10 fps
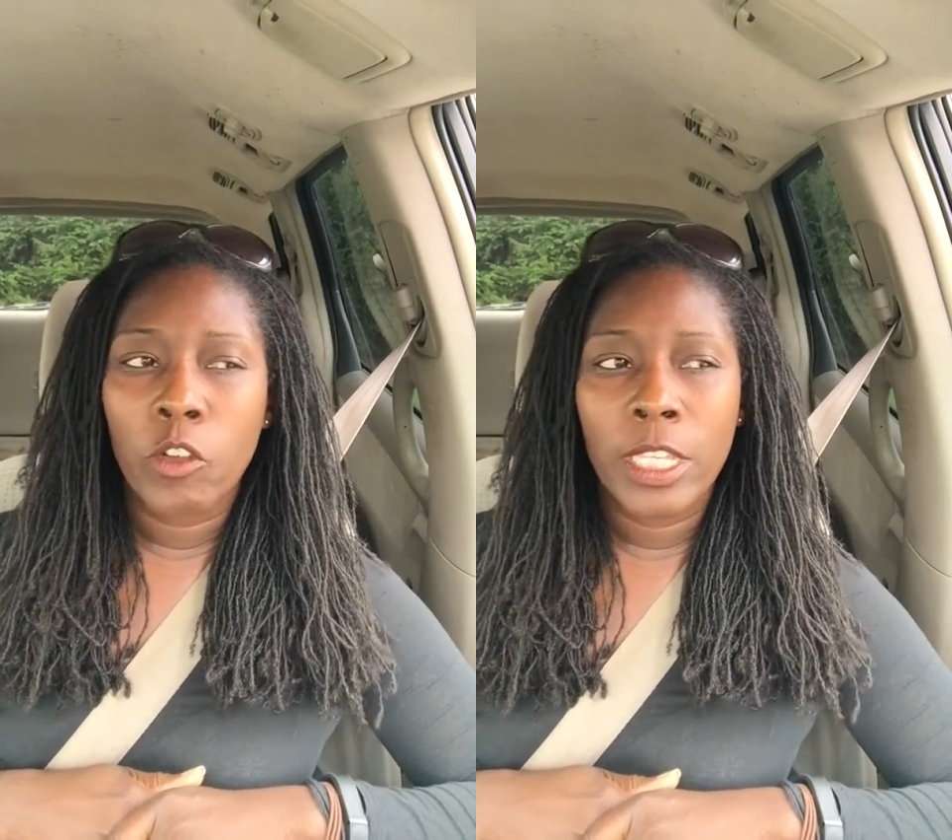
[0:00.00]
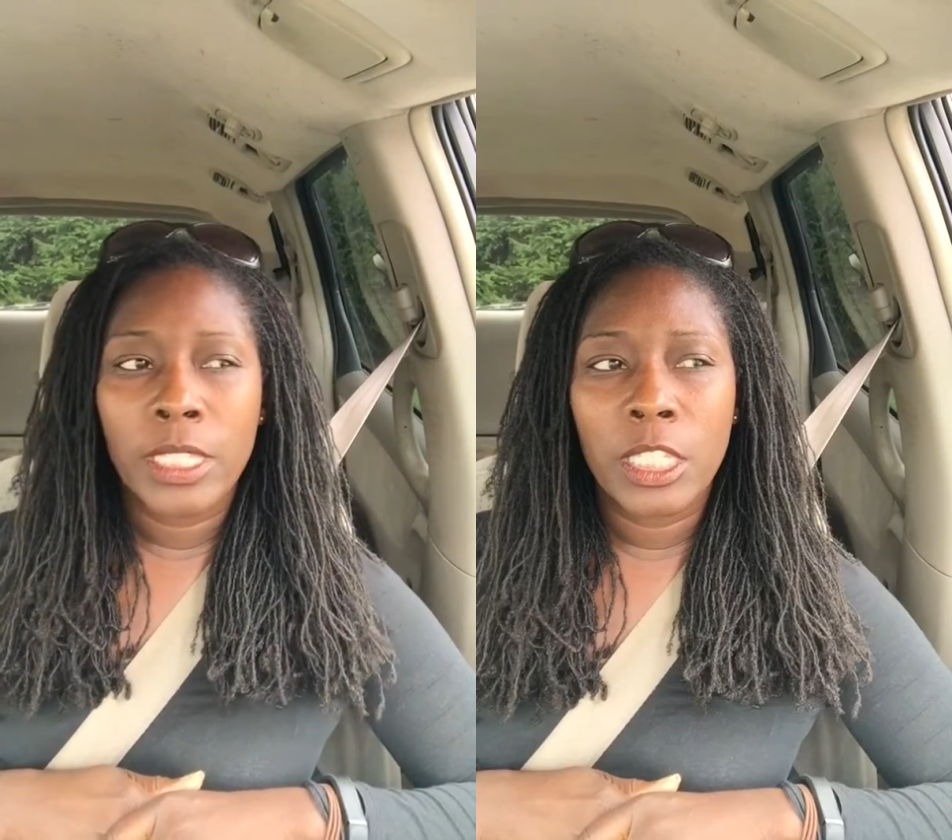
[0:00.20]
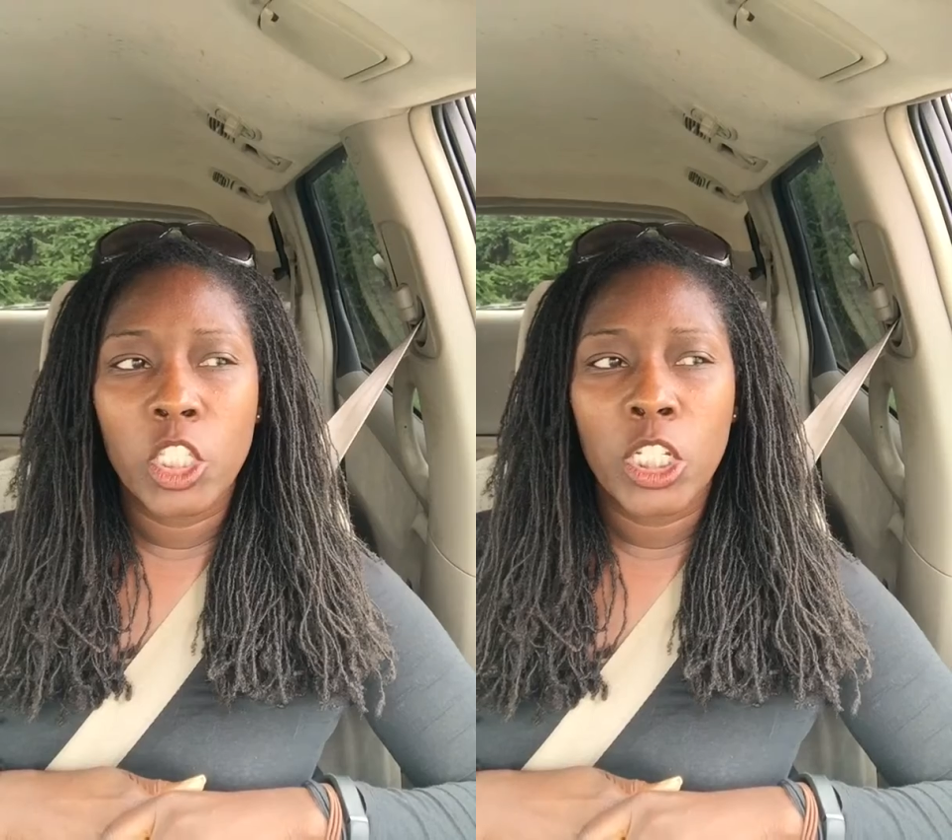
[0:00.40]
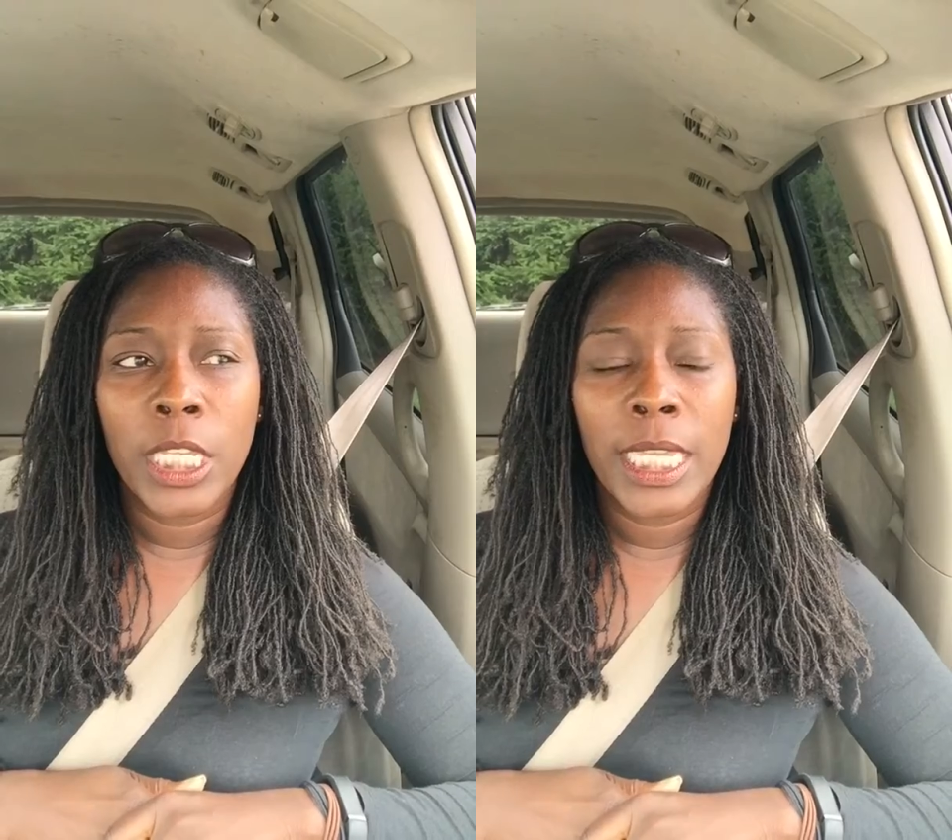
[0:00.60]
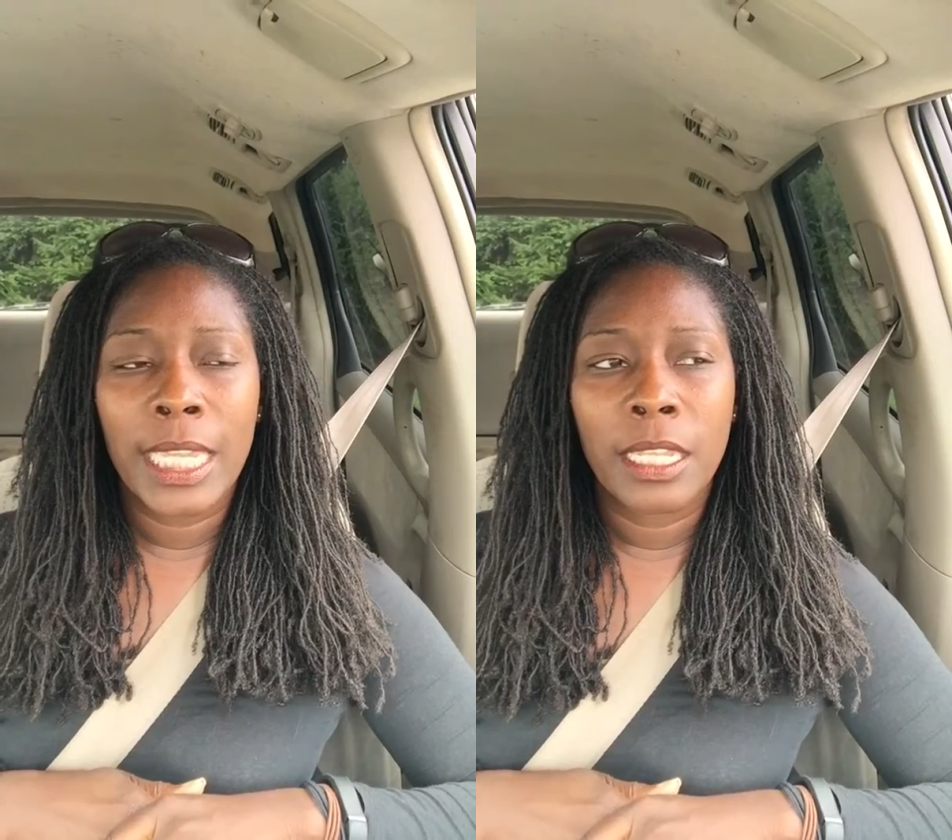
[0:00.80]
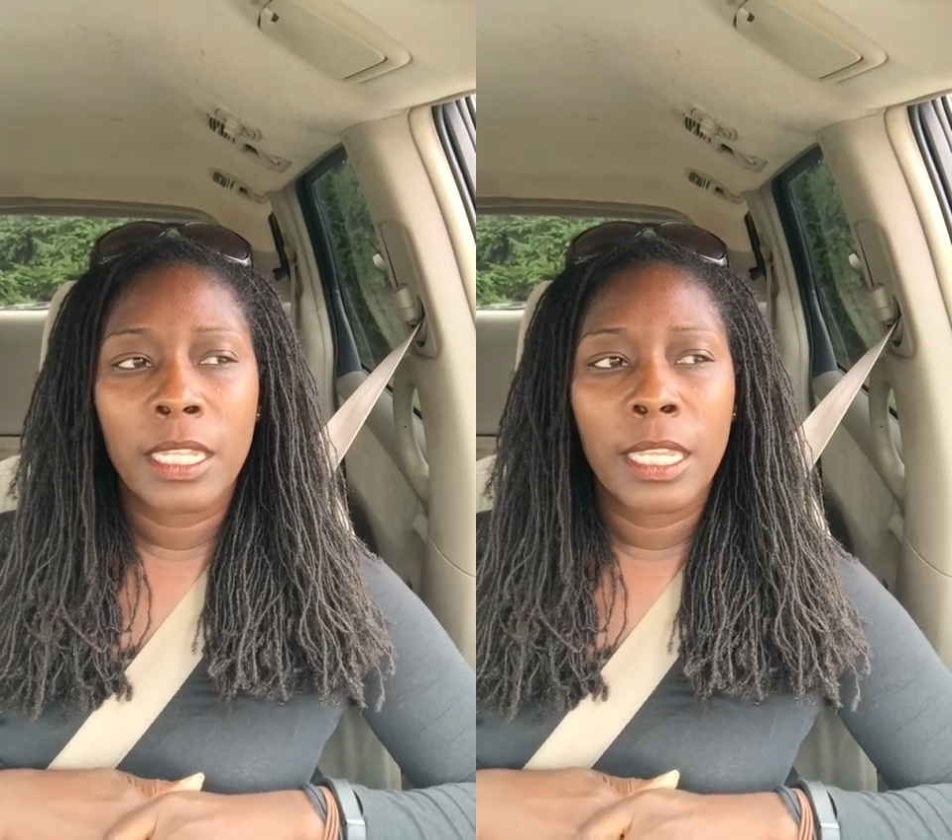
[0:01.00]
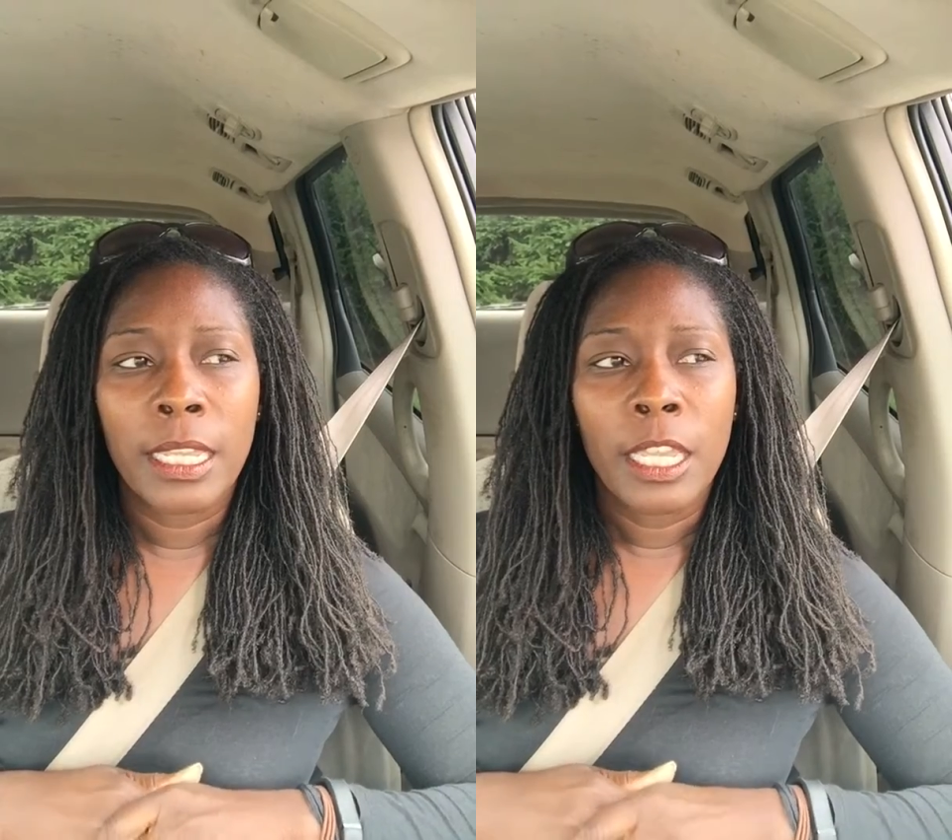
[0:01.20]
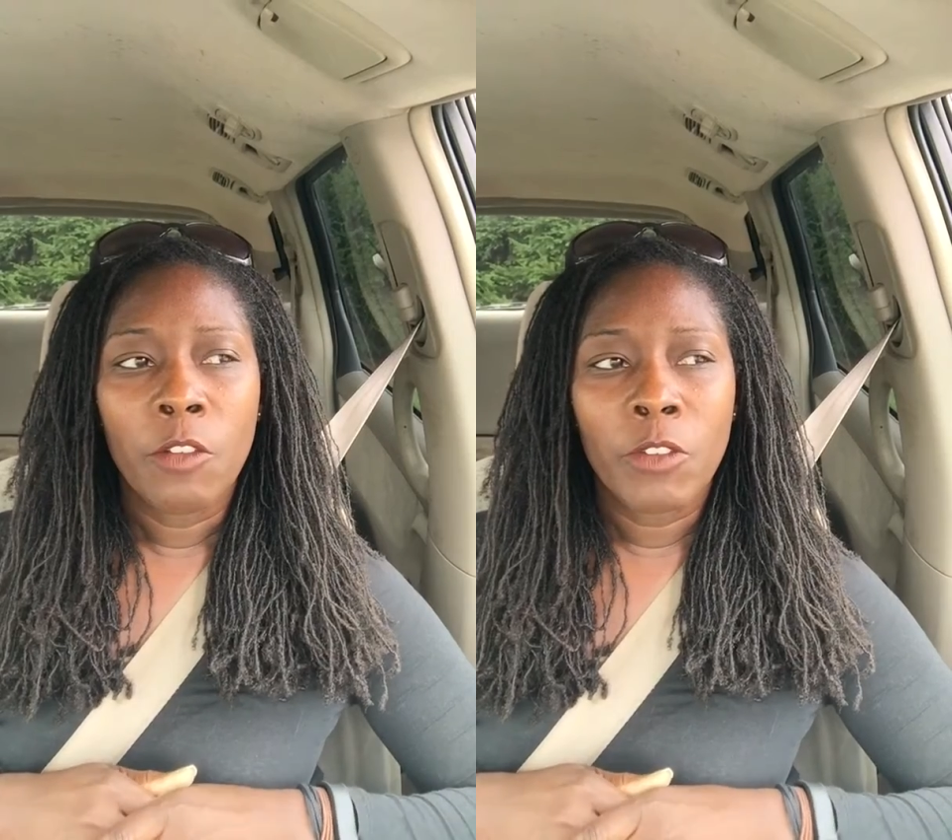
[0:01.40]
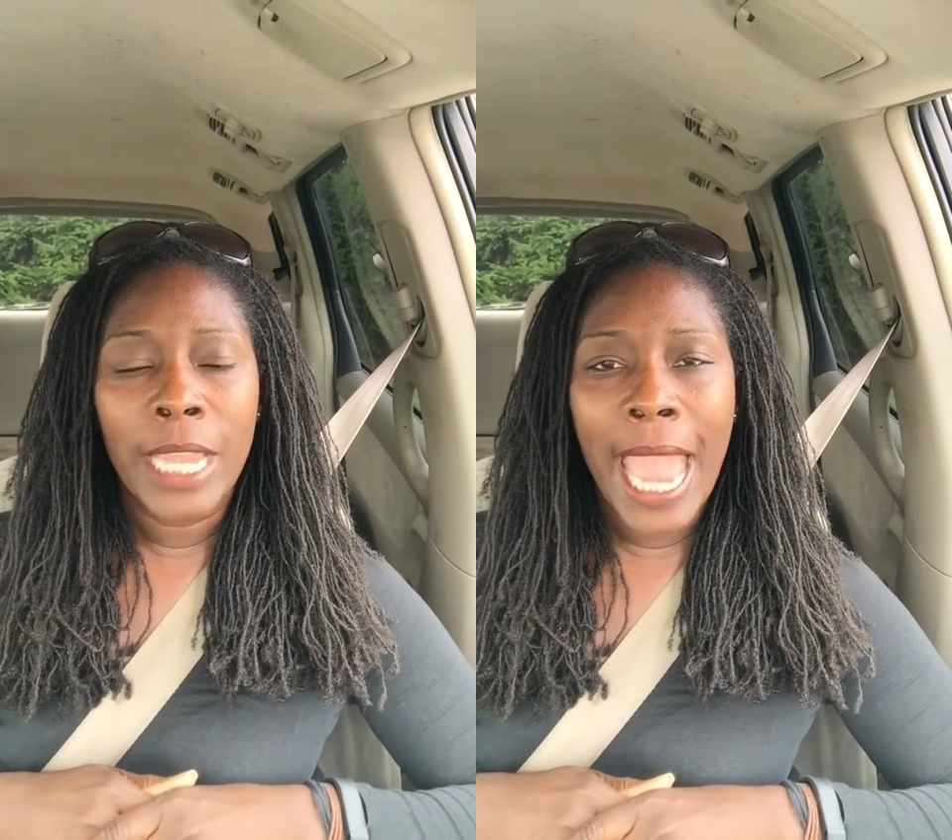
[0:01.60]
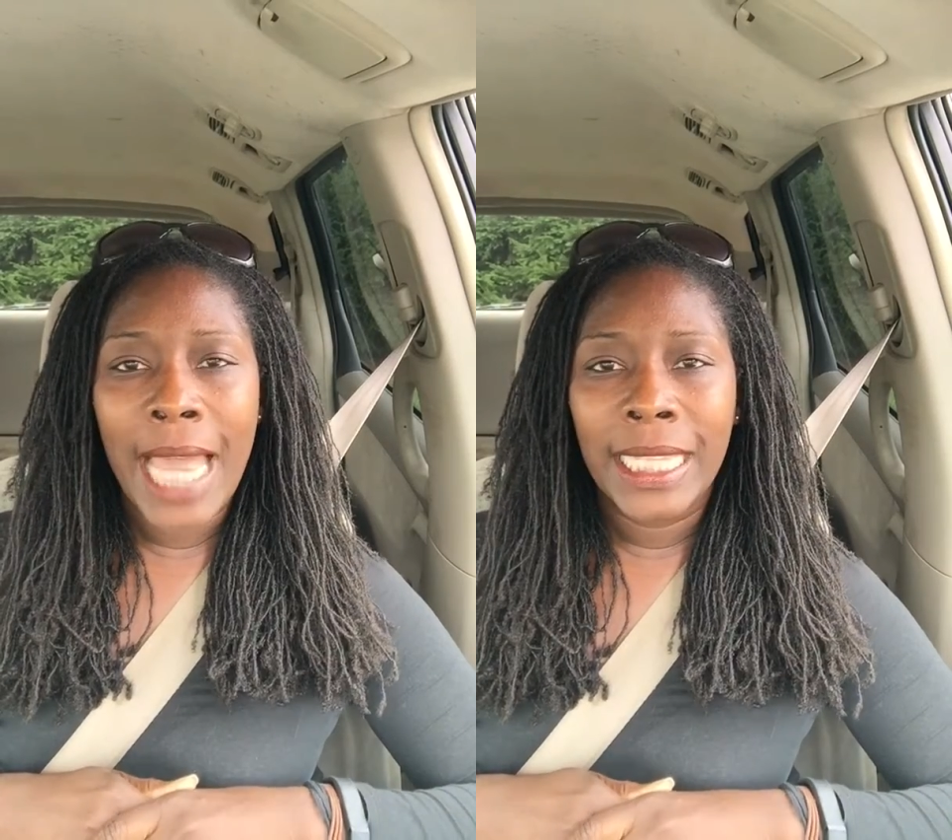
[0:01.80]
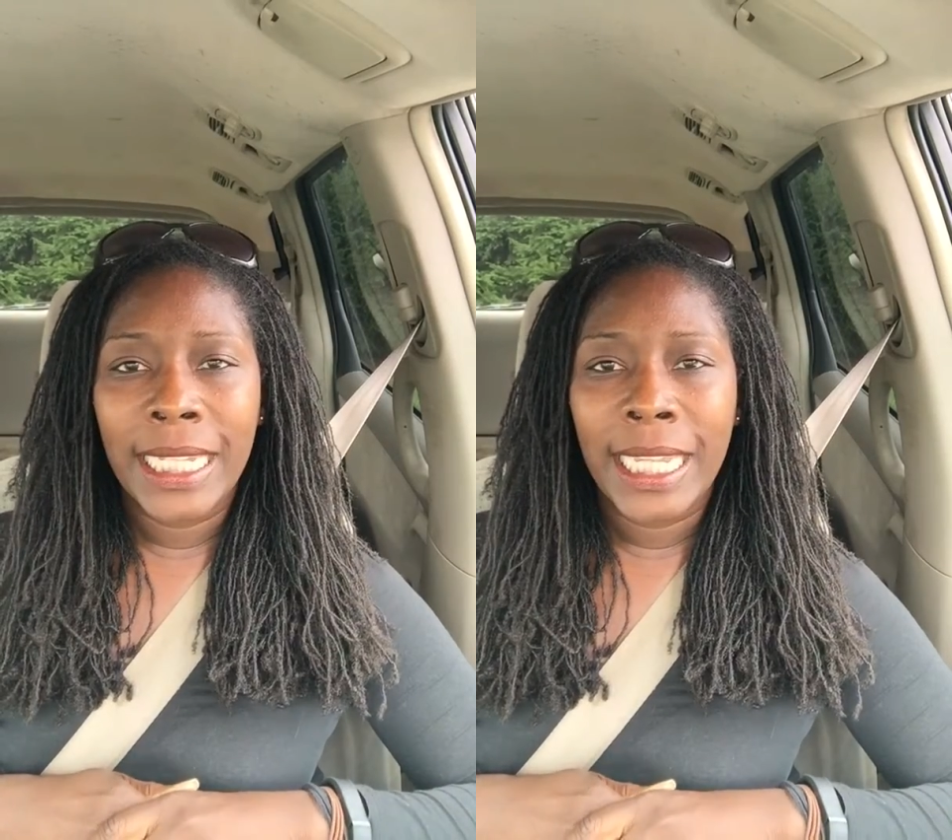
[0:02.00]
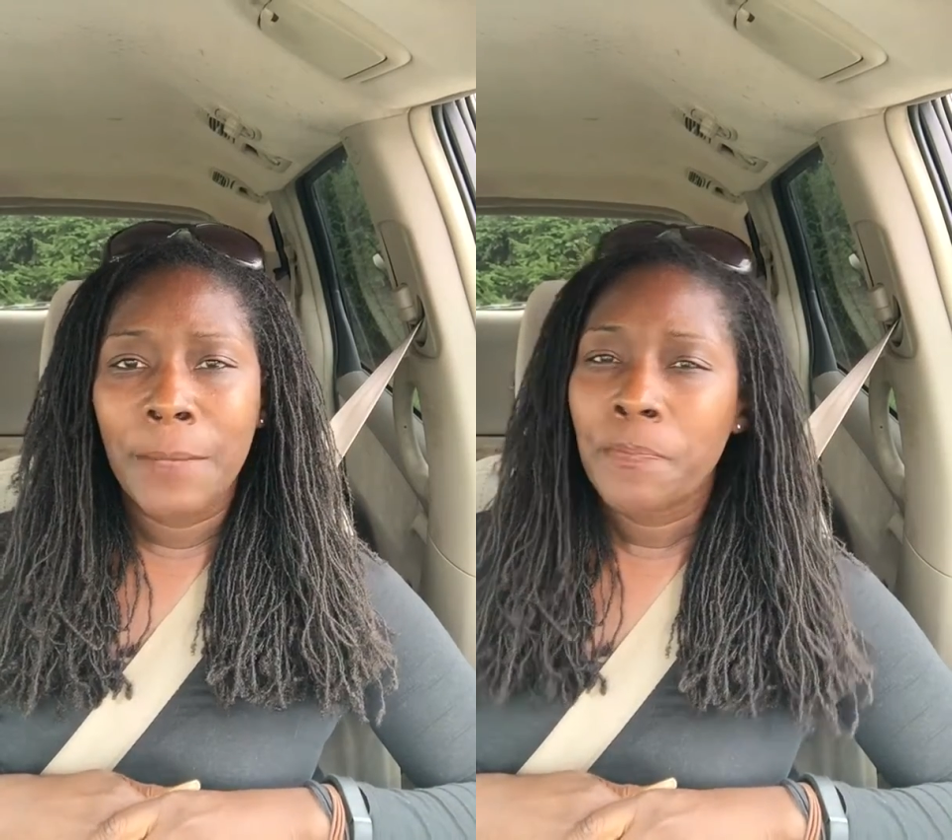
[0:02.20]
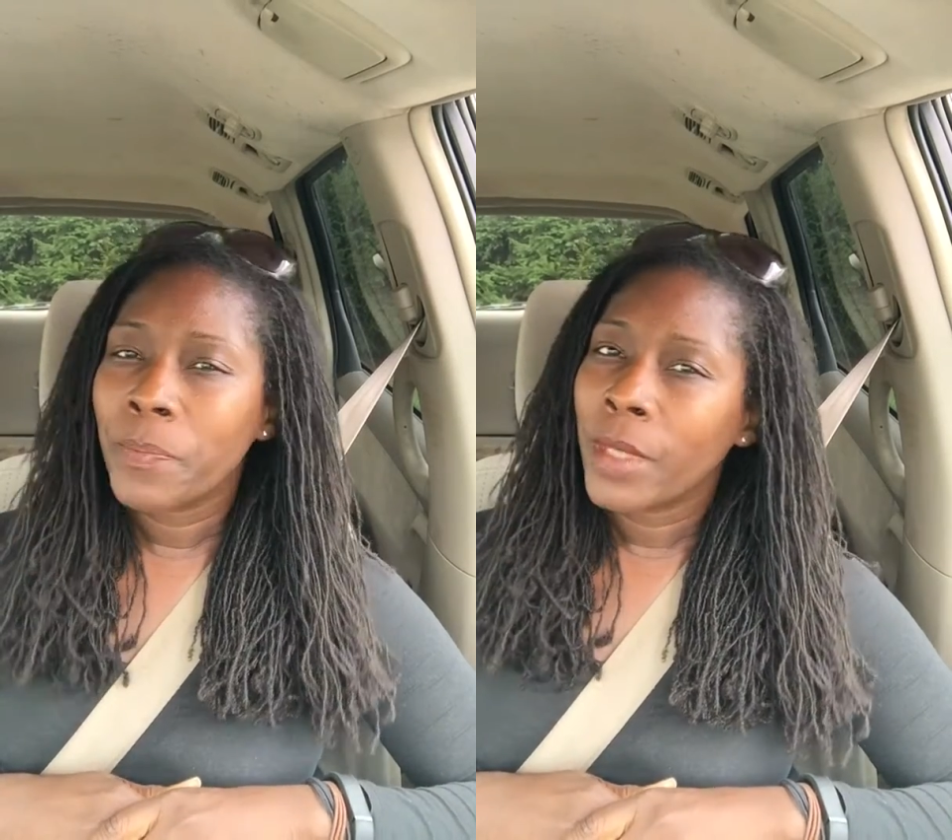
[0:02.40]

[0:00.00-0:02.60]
transitioning in reality.